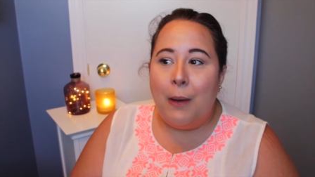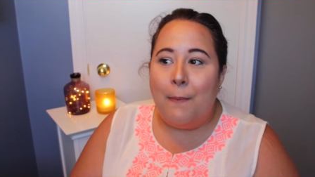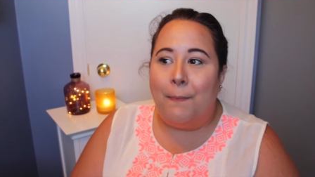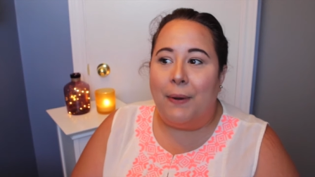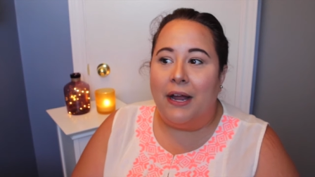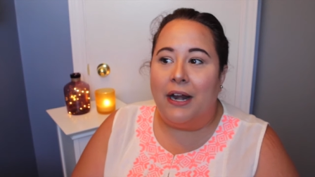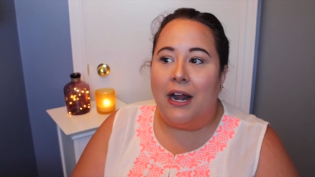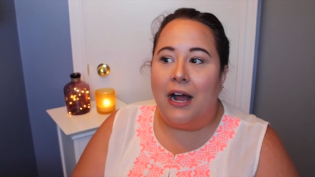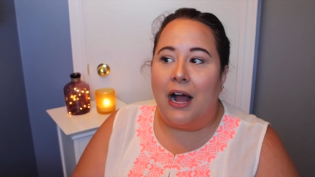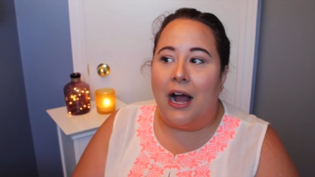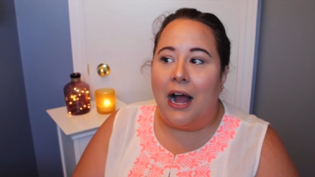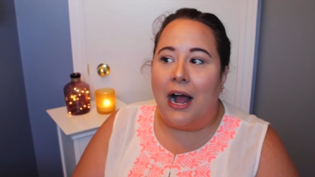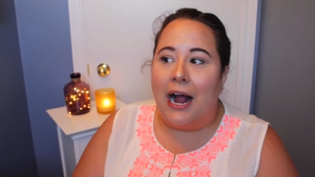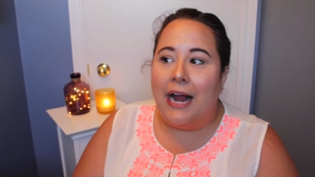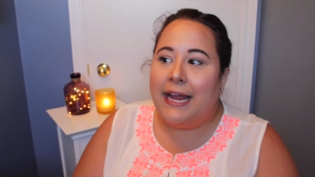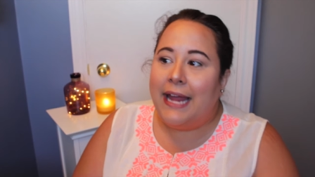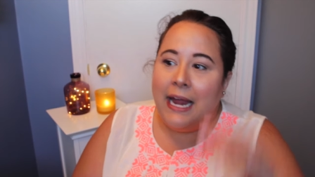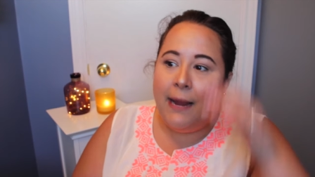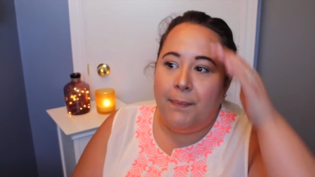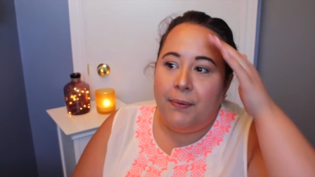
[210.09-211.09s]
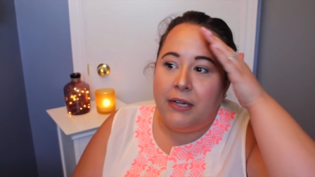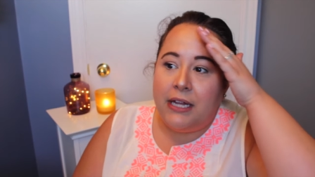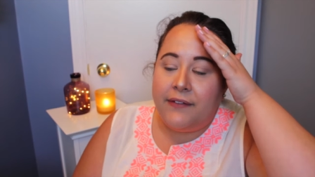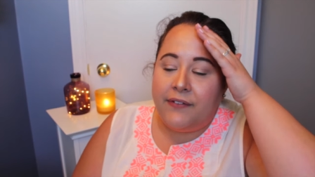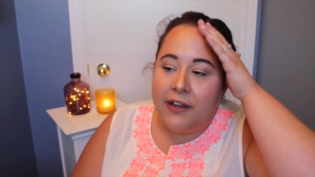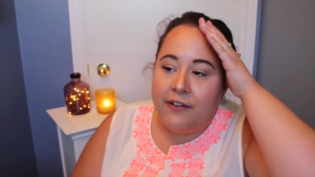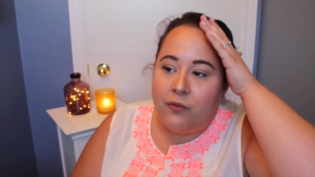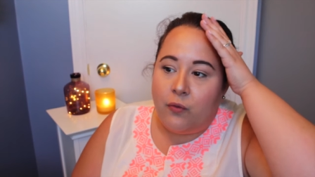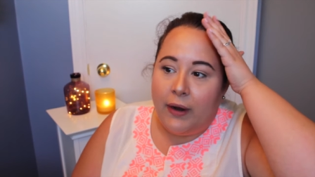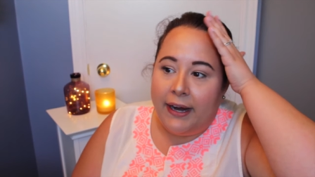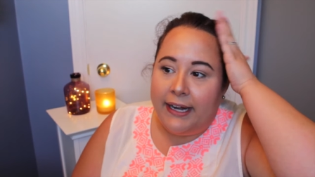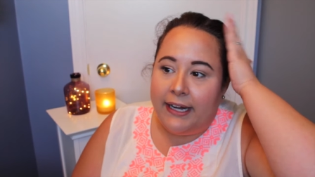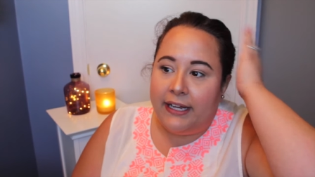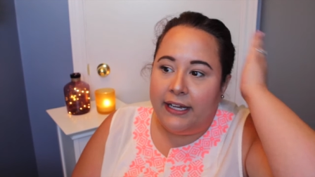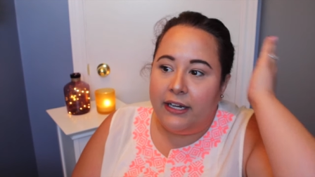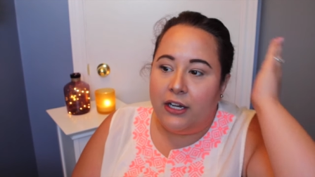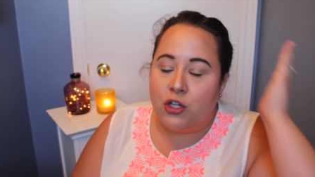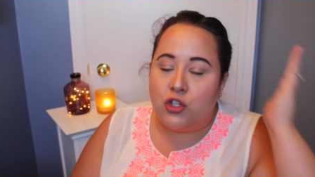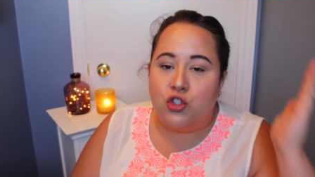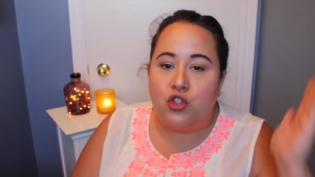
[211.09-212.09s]
but I can't believe I've
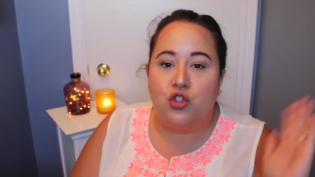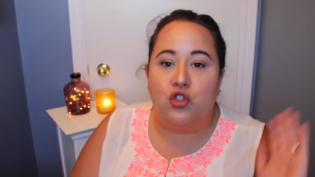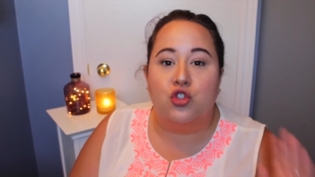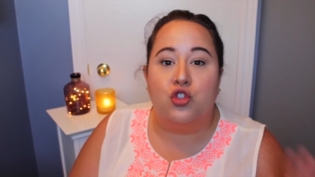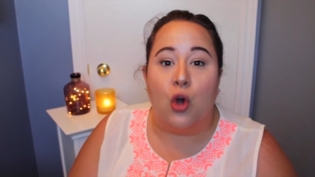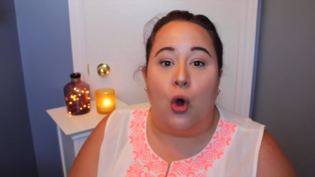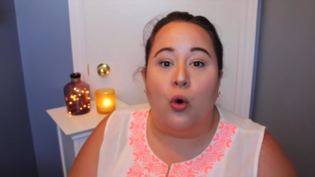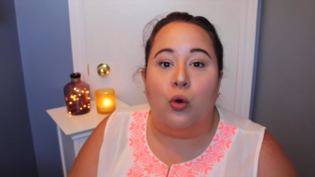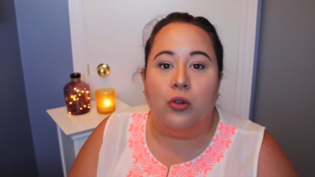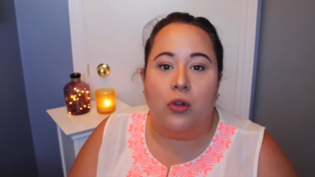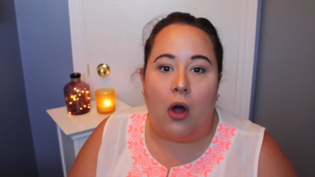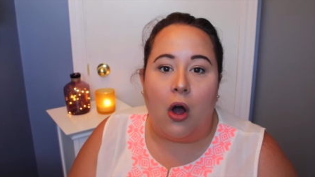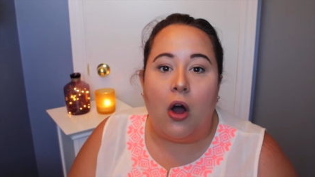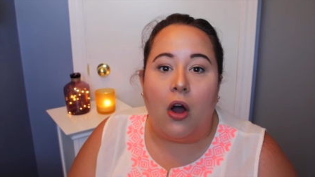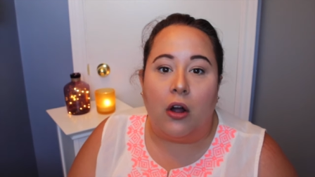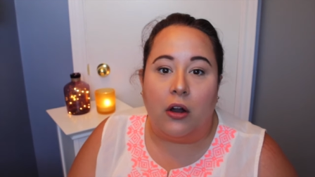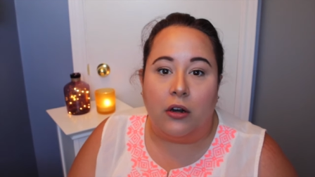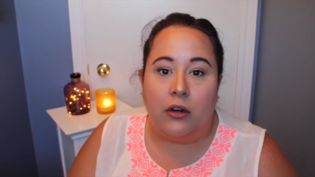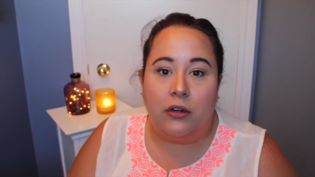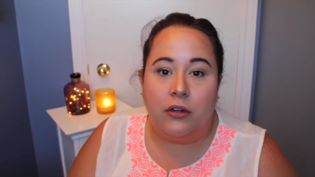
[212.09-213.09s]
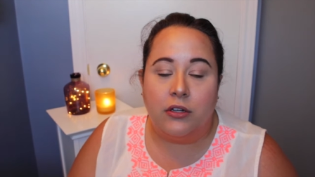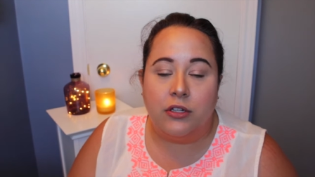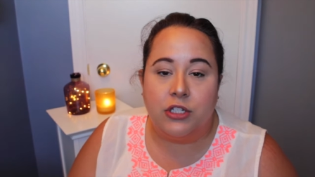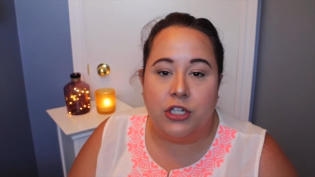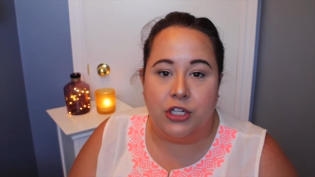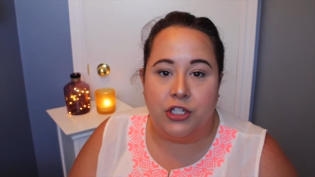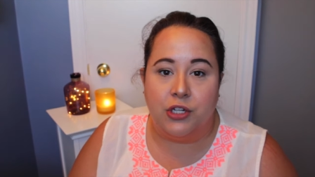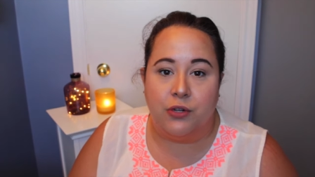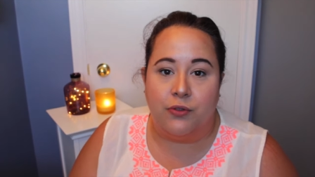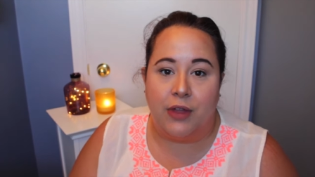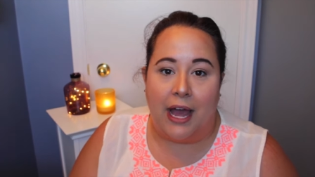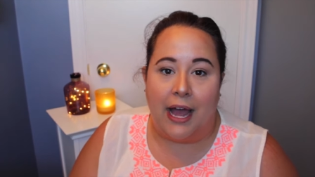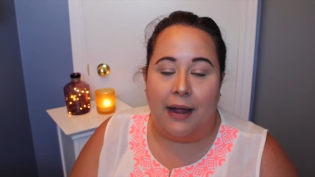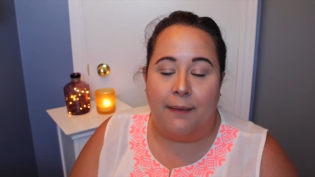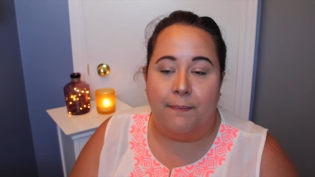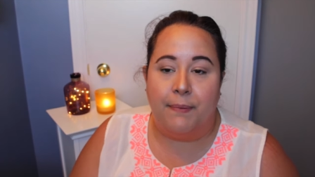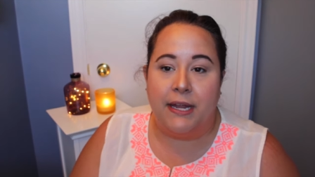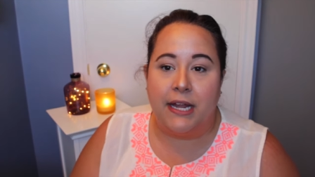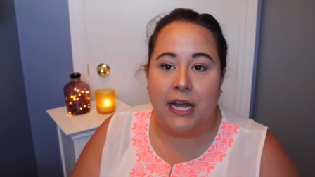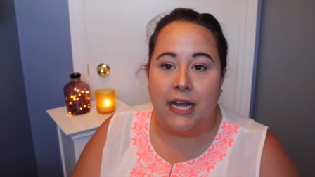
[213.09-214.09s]
waited so long to do
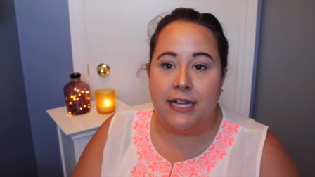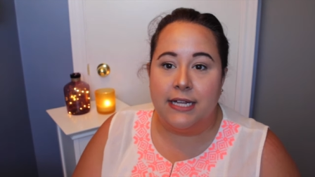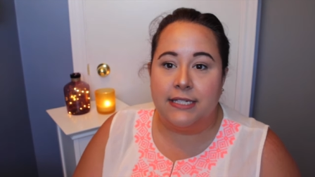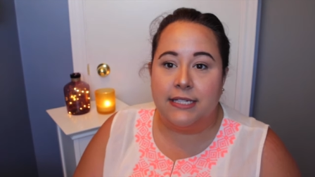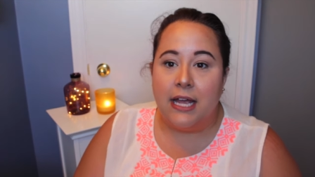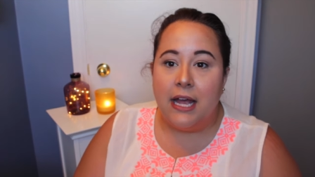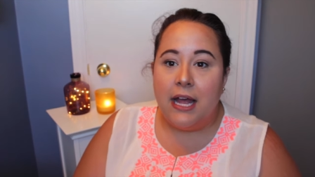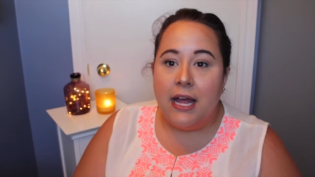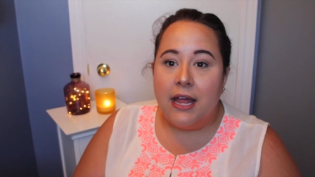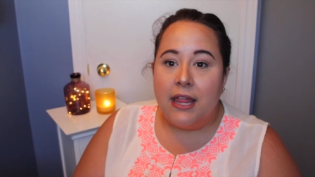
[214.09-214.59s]
that because